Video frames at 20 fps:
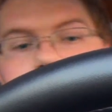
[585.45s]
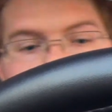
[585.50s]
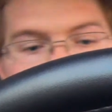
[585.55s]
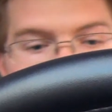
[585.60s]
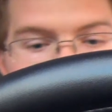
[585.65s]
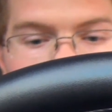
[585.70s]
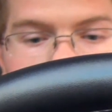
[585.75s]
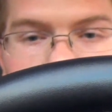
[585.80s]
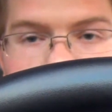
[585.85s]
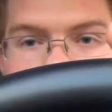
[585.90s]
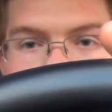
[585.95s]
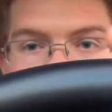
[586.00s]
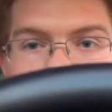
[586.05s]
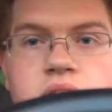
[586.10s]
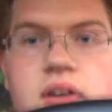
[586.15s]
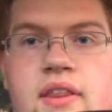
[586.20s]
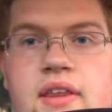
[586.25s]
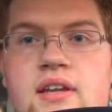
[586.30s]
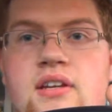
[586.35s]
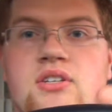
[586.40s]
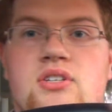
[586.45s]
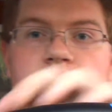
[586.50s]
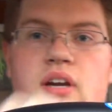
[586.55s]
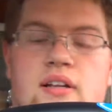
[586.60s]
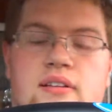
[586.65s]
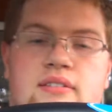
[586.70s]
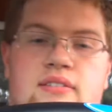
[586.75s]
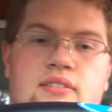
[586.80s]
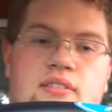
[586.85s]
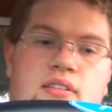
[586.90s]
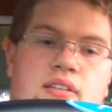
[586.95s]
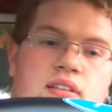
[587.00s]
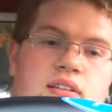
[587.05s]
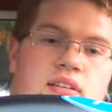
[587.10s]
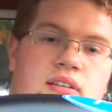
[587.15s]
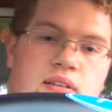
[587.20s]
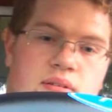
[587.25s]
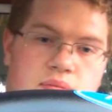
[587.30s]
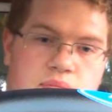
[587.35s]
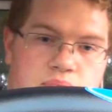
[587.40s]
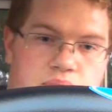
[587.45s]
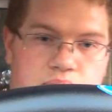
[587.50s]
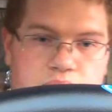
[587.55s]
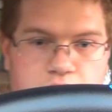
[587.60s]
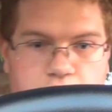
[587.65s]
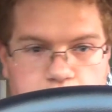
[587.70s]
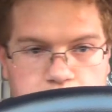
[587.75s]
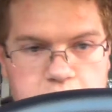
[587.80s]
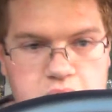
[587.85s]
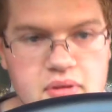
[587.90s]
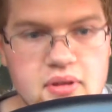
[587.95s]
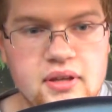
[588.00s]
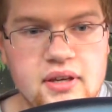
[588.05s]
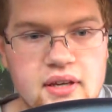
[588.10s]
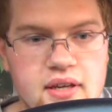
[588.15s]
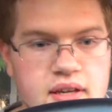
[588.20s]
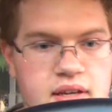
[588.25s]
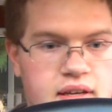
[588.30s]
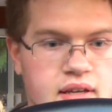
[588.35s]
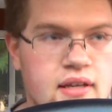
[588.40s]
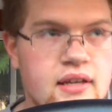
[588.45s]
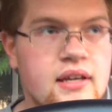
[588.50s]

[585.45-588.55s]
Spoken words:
We have the door that shuts properly,